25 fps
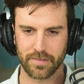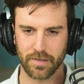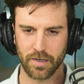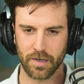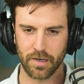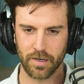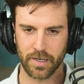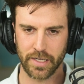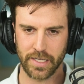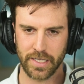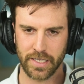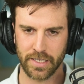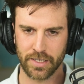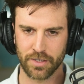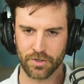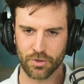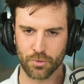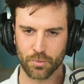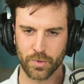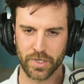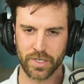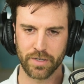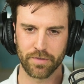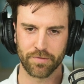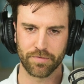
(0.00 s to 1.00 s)
start
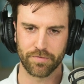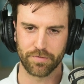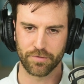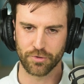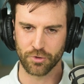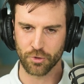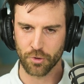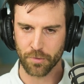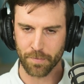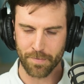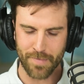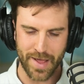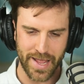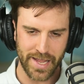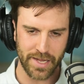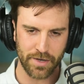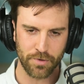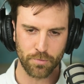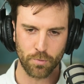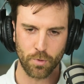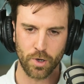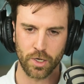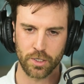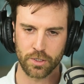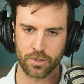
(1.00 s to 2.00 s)
is with your
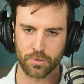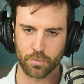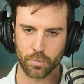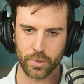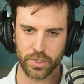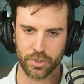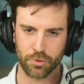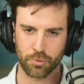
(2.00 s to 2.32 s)
main one,